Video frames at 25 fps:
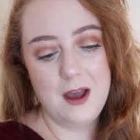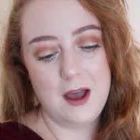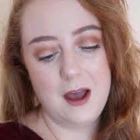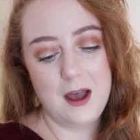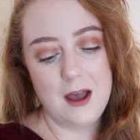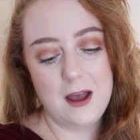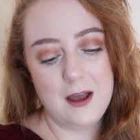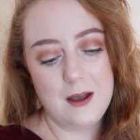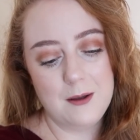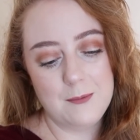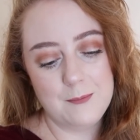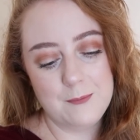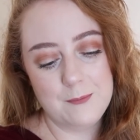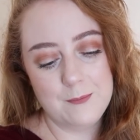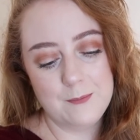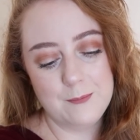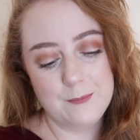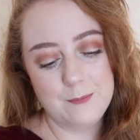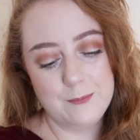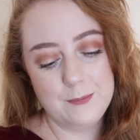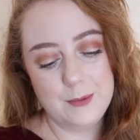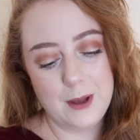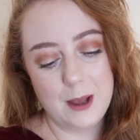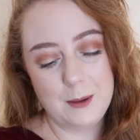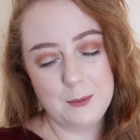
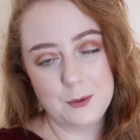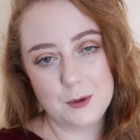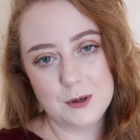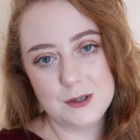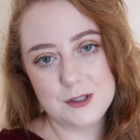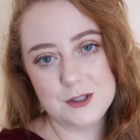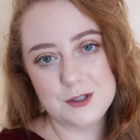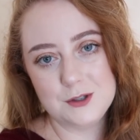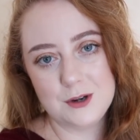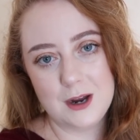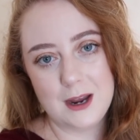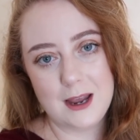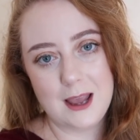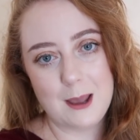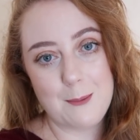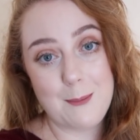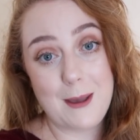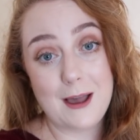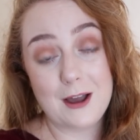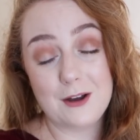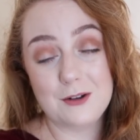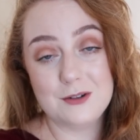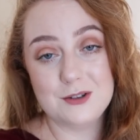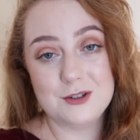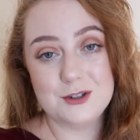But I'm going to try and get
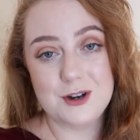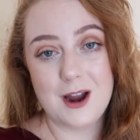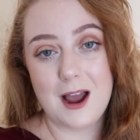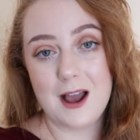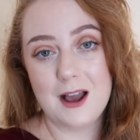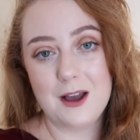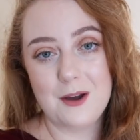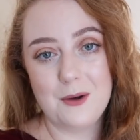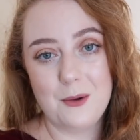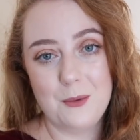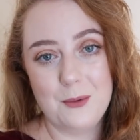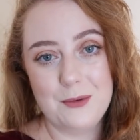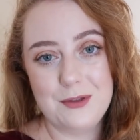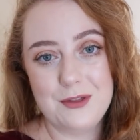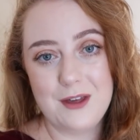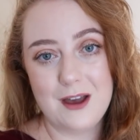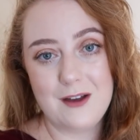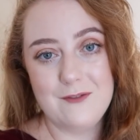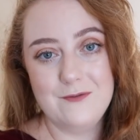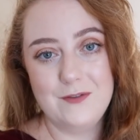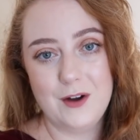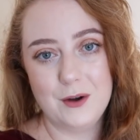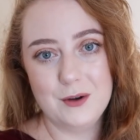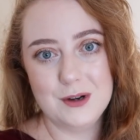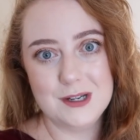back on track with
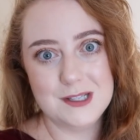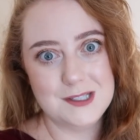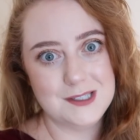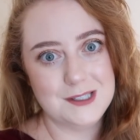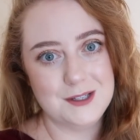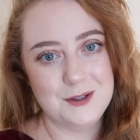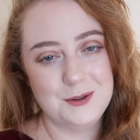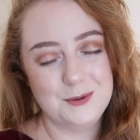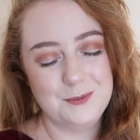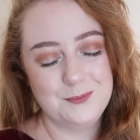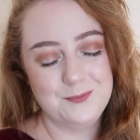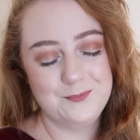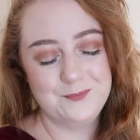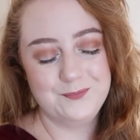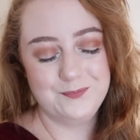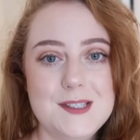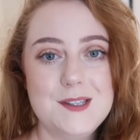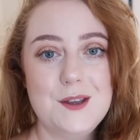that very soon.